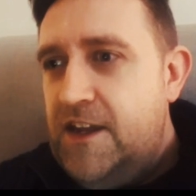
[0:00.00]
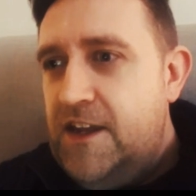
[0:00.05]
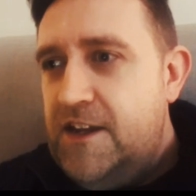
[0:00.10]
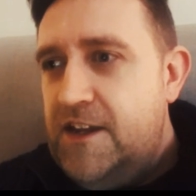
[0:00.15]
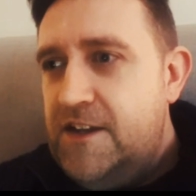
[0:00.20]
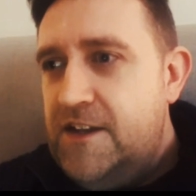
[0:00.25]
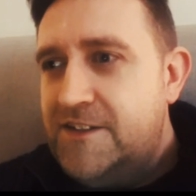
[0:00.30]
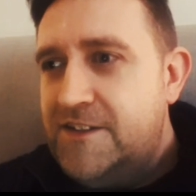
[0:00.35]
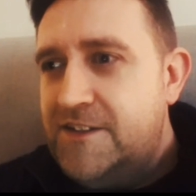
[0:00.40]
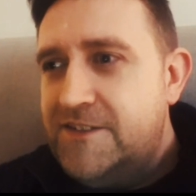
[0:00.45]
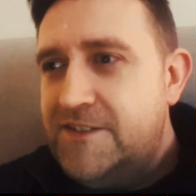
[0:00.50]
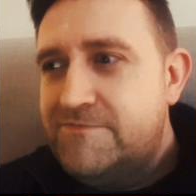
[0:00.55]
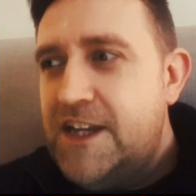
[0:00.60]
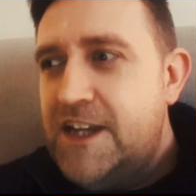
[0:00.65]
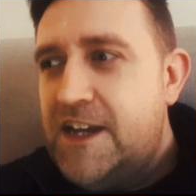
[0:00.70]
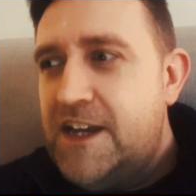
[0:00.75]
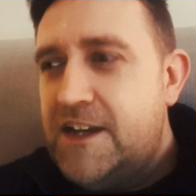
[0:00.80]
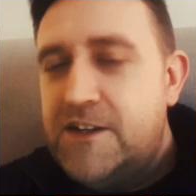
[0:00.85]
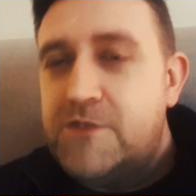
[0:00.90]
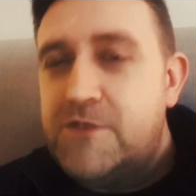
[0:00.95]
And
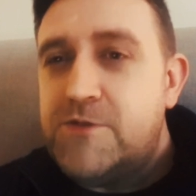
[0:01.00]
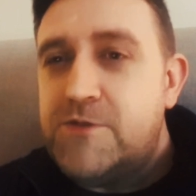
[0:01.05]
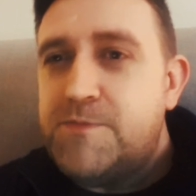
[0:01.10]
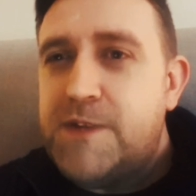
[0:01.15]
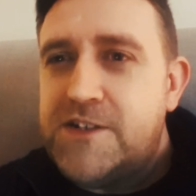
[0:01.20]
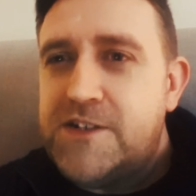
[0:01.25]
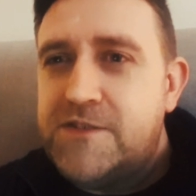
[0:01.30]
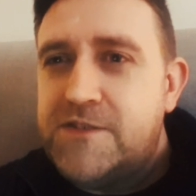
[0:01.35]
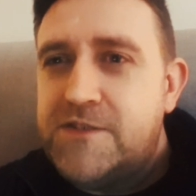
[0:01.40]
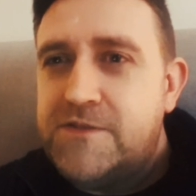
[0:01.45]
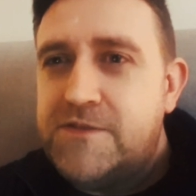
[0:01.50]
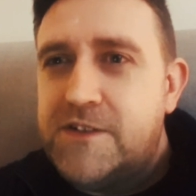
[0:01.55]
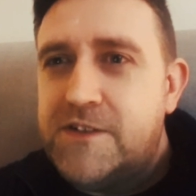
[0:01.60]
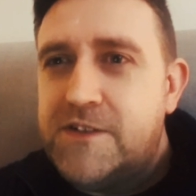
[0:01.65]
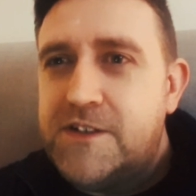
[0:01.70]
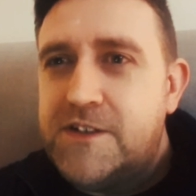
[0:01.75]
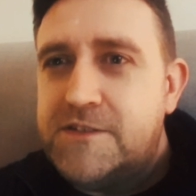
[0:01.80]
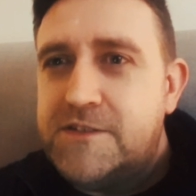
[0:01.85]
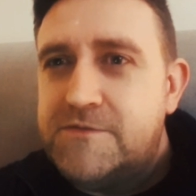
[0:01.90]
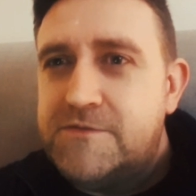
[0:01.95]
yeah, it was
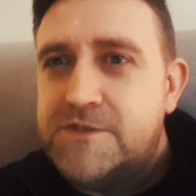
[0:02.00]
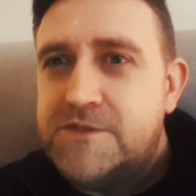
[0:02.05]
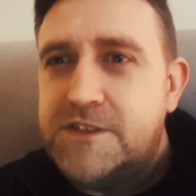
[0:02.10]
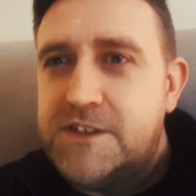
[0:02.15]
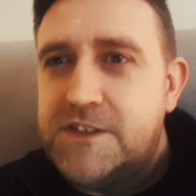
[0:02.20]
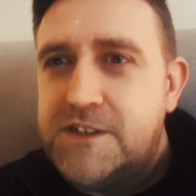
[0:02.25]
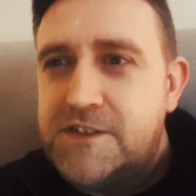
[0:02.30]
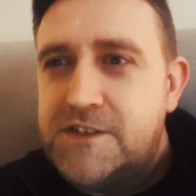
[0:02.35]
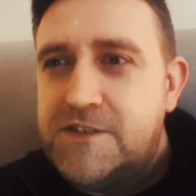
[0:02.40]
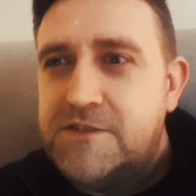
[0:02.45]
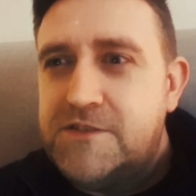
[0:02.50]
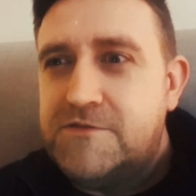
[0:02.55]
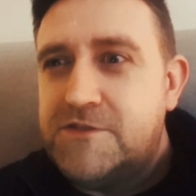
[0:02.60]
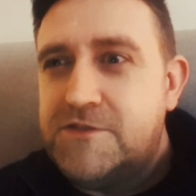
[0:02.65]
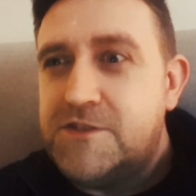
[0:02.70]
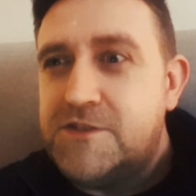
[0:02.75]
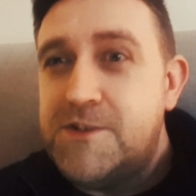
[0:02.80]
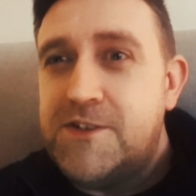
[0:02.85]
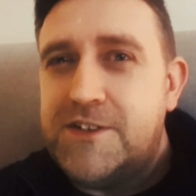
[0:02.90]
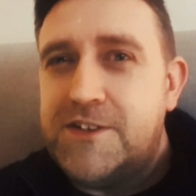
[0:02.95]
petrifying,
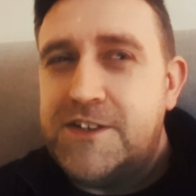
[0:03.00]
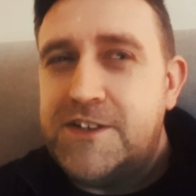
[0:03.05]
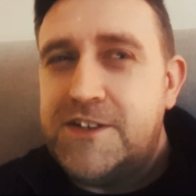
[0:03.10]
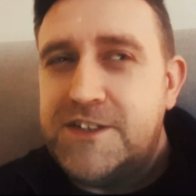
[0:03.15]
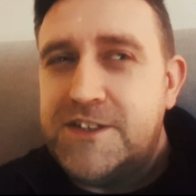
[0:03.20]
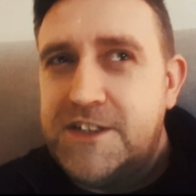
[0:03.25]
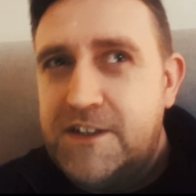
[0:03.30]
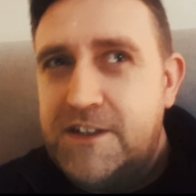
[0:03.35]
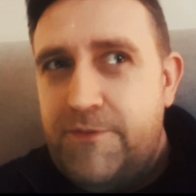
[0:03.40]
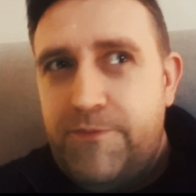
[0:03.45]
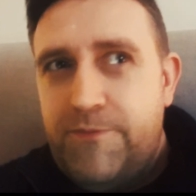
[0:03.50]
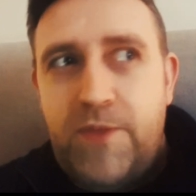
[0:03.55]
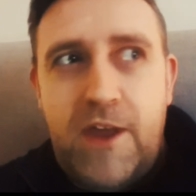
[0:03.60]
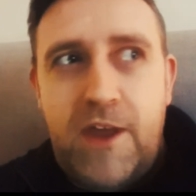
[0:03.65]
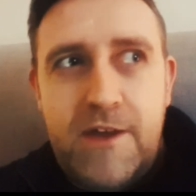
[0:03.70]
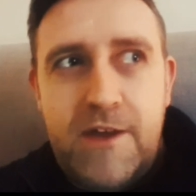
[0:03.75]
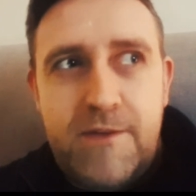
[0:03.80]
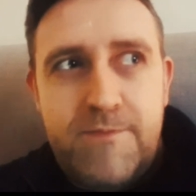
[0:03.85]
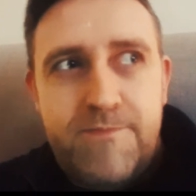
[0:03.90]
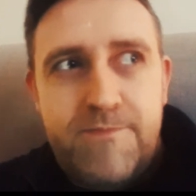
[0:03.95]
to be honest.
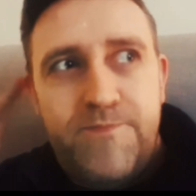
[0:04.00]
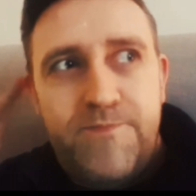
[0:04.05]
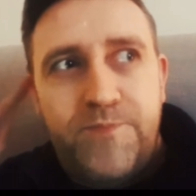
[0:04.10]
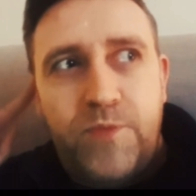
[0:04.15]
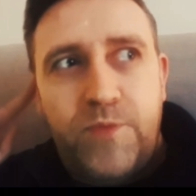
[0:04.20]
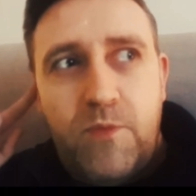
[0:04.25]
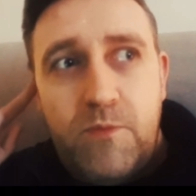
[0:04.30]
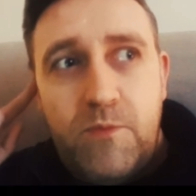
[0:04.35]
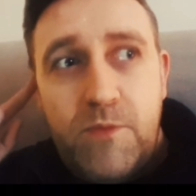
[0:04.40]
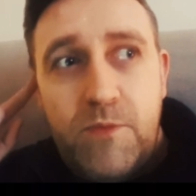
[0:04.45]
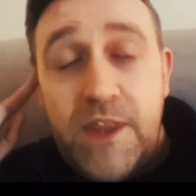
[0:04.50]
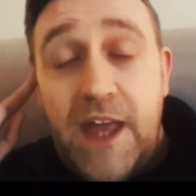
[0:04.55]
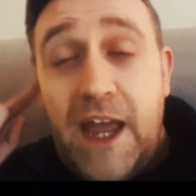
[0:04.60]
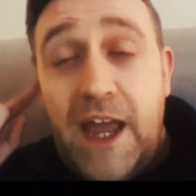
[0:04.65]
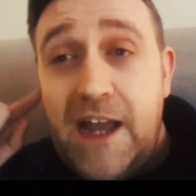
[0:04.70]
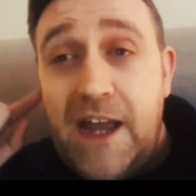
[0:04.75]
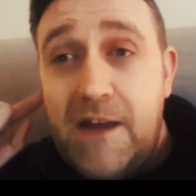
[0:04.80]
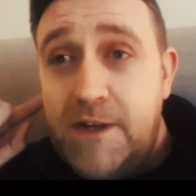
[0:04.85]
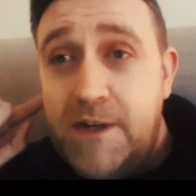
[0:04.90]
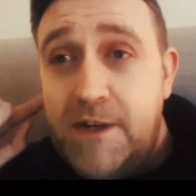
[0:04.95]
But the
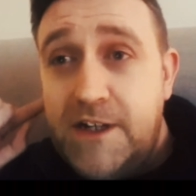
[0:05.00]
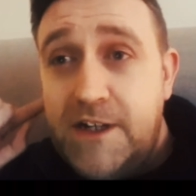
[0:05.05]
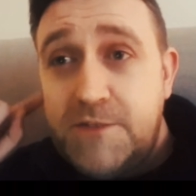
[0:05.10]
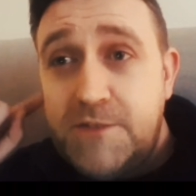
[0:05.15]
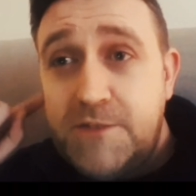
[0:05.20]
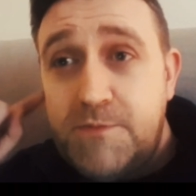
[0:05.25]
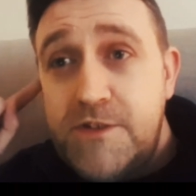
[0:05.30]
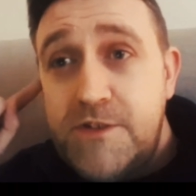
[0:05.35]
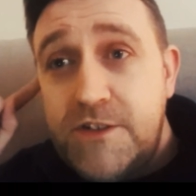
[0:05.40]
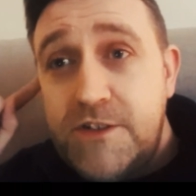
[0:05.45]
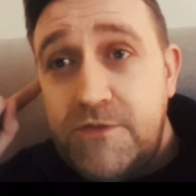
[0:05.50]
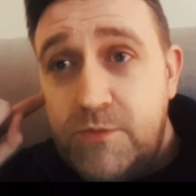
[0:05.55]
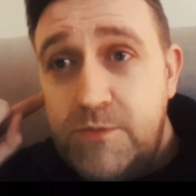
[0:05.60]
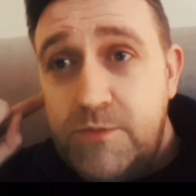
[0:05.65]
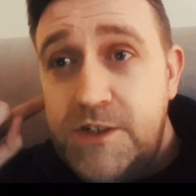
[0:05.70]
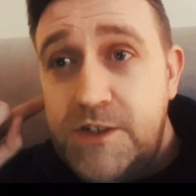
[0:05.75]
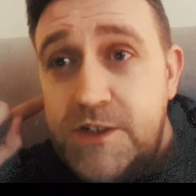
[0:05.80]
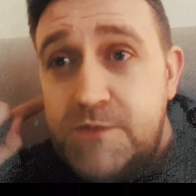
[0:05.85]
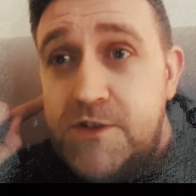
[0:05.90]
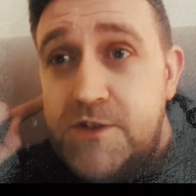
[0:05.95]
Hatman experience, if you want
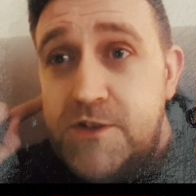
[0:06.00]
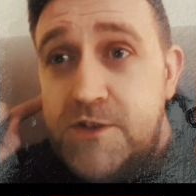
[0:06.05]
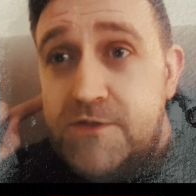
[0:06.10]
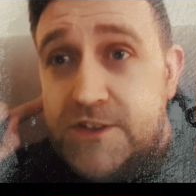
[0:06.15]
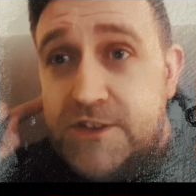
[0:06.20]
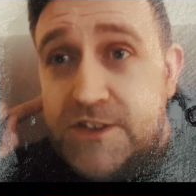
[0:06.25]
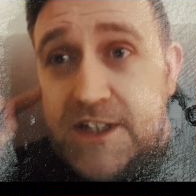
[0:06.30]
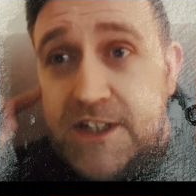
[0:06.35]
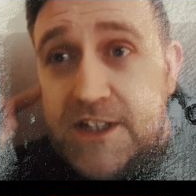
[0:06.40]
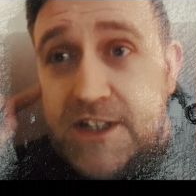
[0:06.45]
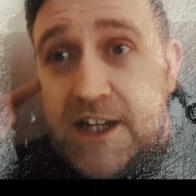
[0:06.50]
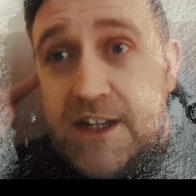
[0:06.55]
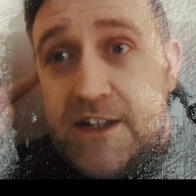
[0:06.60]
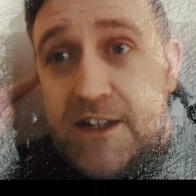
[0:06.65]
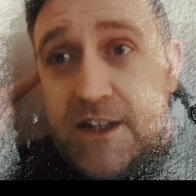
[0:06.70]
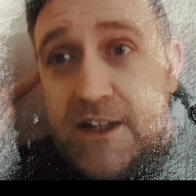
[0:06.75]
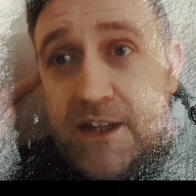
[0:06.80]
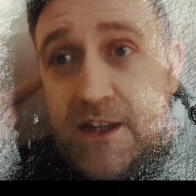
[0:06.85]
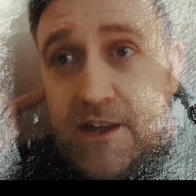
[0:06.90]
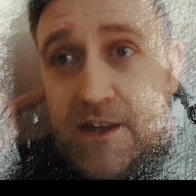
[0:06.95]
me to move on to that,
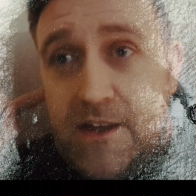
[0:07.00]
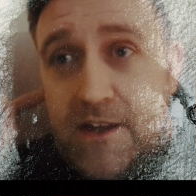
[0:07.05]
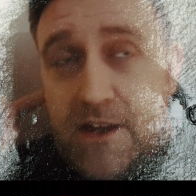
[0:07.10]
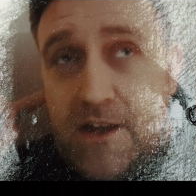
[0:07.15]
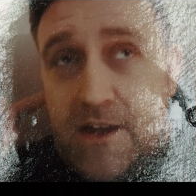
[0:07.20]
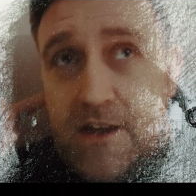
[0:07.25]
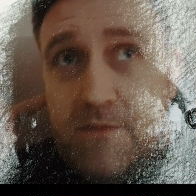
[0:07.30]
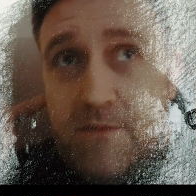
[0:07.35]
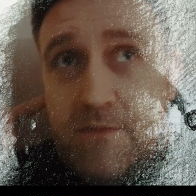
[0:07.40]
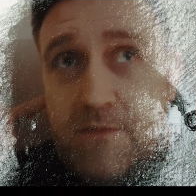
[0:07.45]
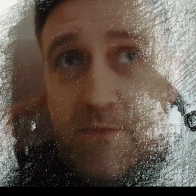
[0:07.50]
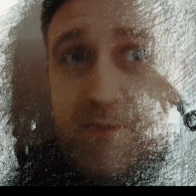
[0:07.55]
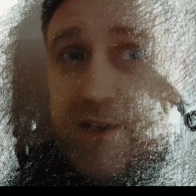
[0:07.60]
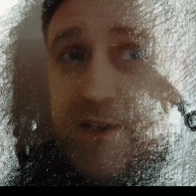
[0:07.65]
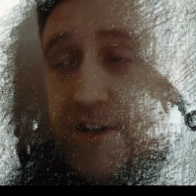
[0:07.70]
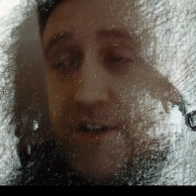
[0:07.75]
I mean,